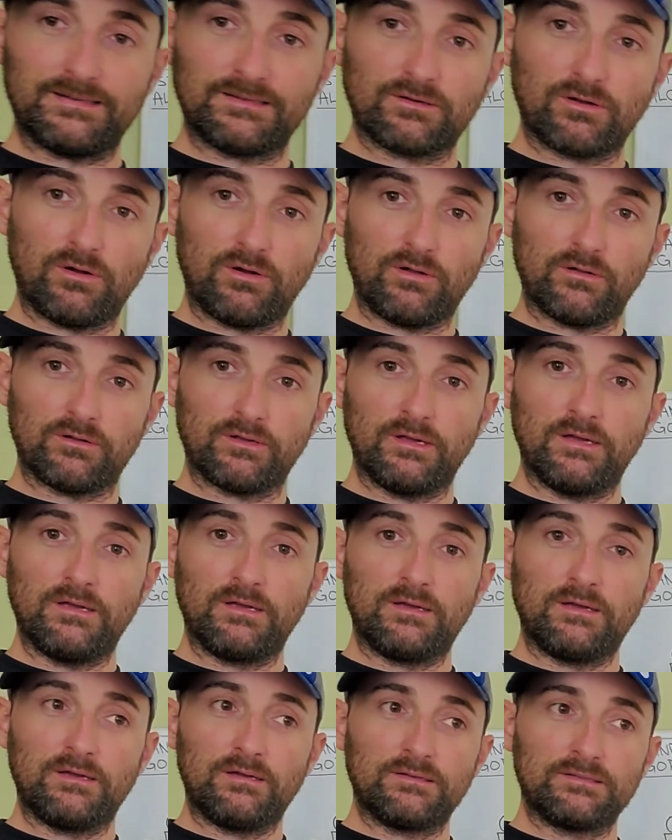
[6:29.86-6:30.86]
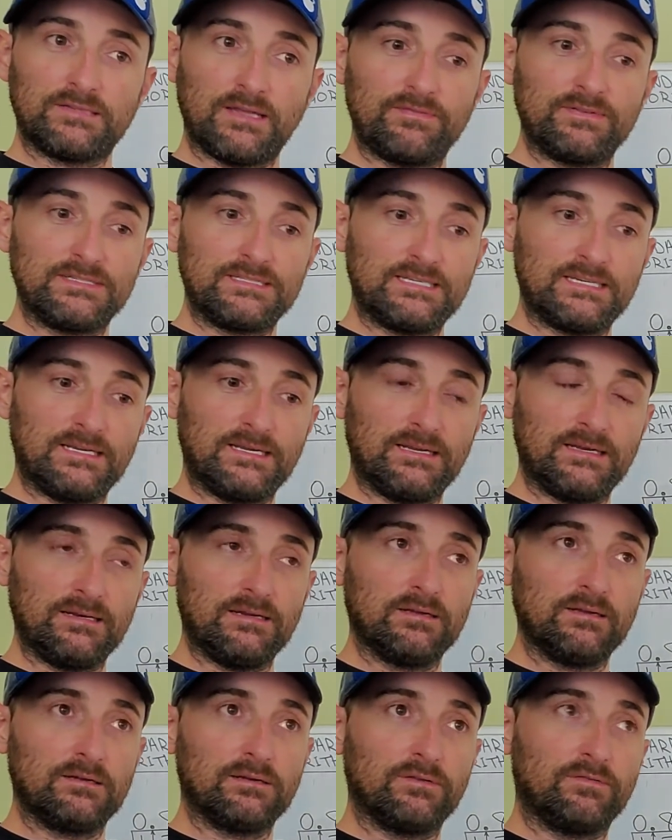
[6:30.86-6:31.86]
called
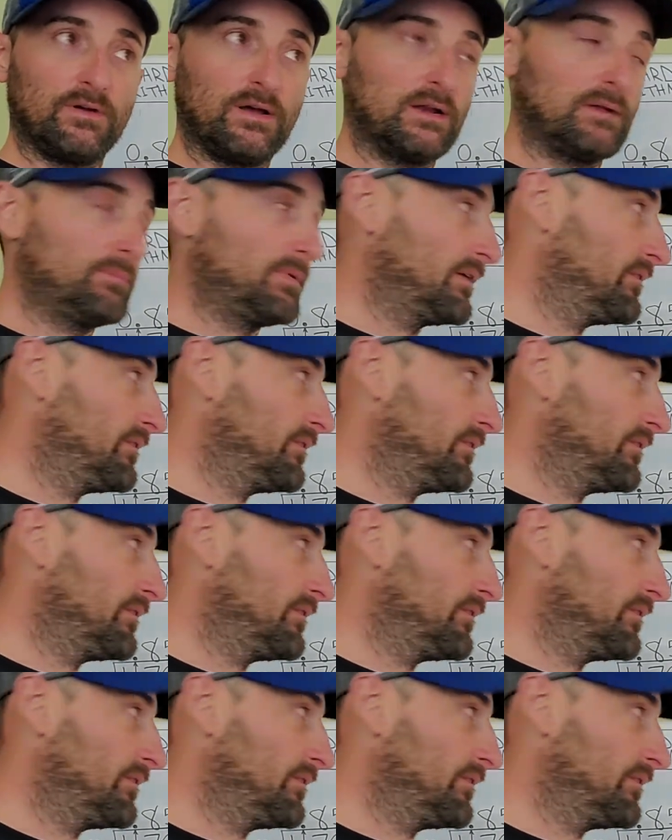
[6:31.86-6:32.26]
17 divided by